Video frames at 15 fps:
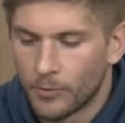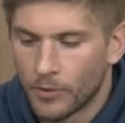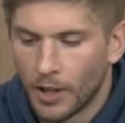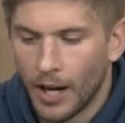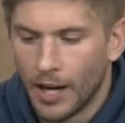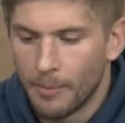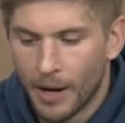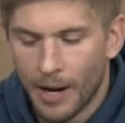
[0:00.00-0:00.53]

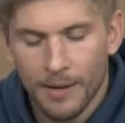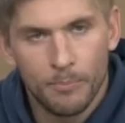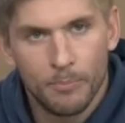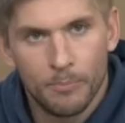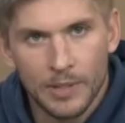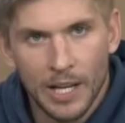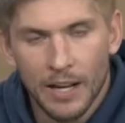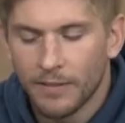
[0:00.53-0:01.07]
All right, my
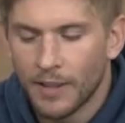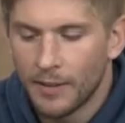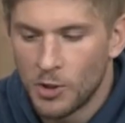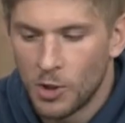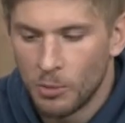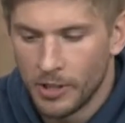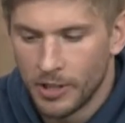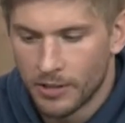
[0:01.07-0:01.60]
top five
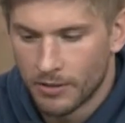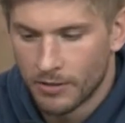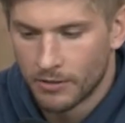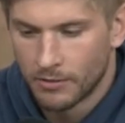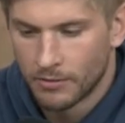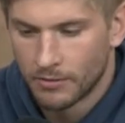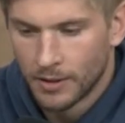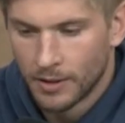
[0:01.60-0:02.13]
QBs.
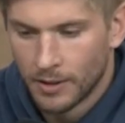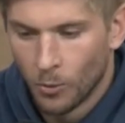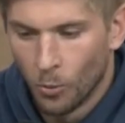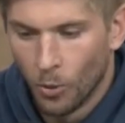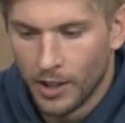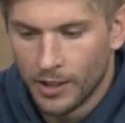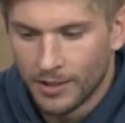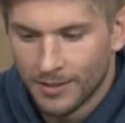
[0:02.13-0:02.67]

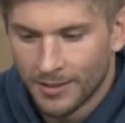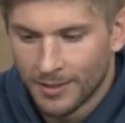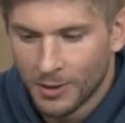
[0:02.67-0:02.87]
One,